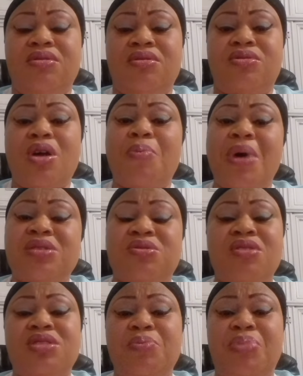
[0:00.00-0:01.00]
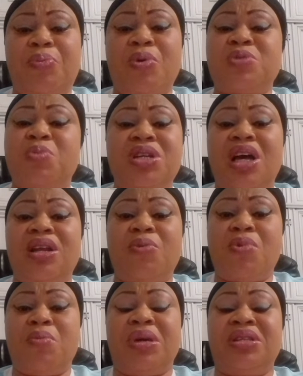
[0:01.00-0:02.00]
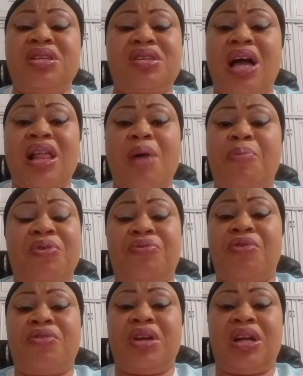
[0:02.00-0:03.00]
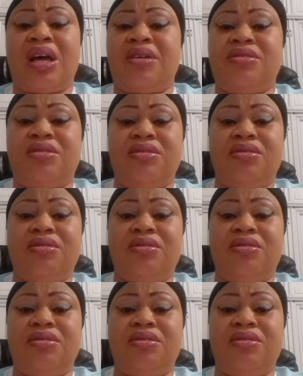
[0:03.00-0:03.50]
Stop assaulting people, especially women. This can't happen in foreign land.